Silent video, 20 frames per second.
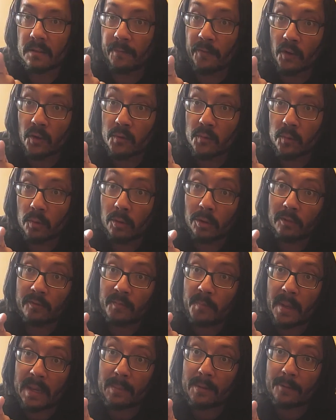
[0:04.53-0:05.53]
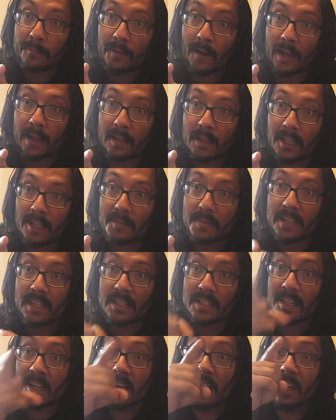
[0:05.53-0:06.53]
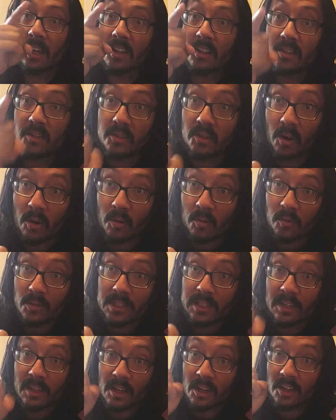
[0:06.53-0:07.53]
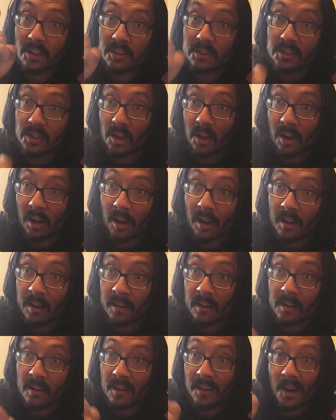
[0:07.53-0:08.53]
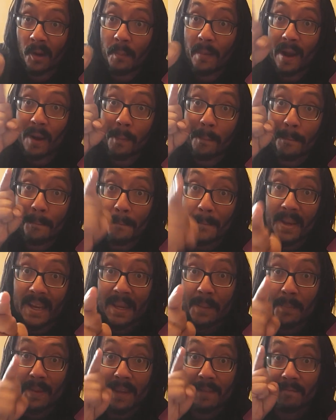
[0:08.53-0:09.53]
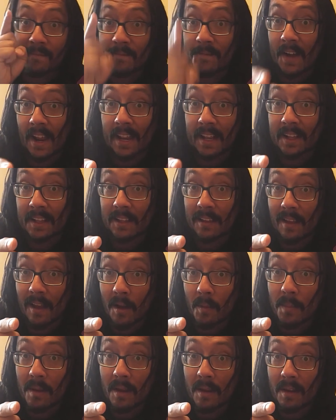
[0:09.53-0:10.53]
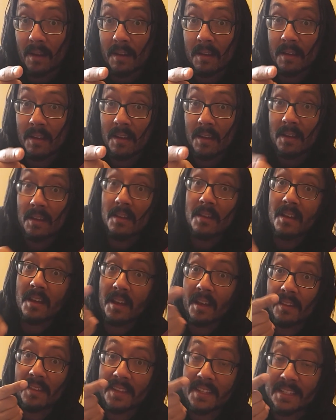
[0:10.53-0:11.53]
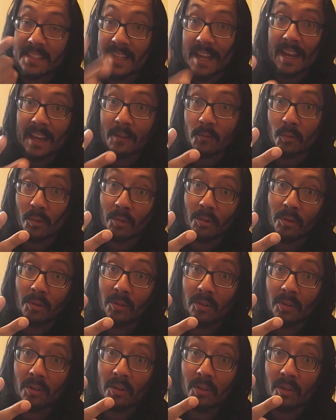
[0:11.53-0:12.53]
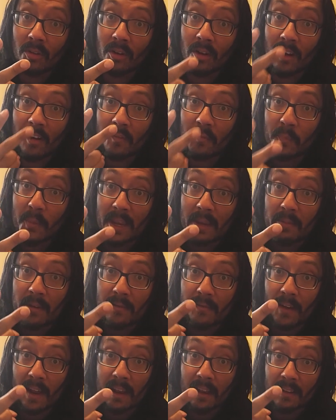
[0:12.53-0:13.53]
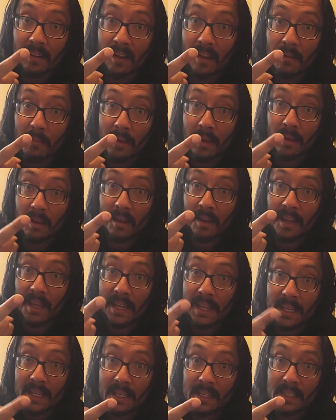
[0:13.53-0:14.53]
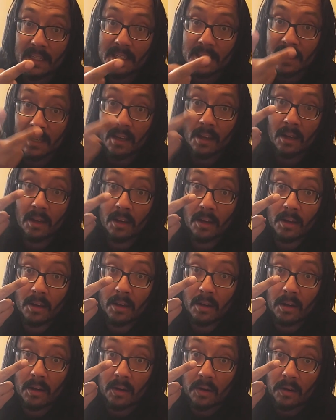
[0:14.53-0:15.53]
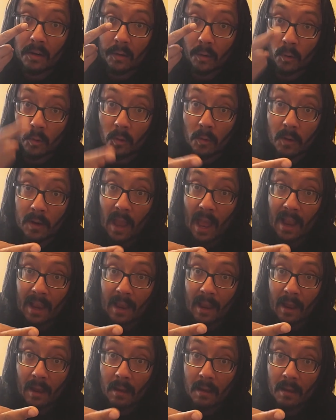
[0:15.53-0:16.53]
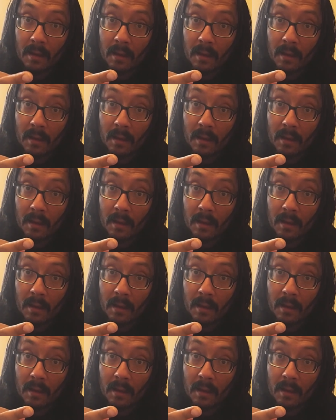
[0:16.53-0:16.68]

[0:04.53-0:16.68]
The first rule of Baby Fight Club is don't talk about Baby Fight Club. And the second rule of Baby Fight Club is goo goo gaga.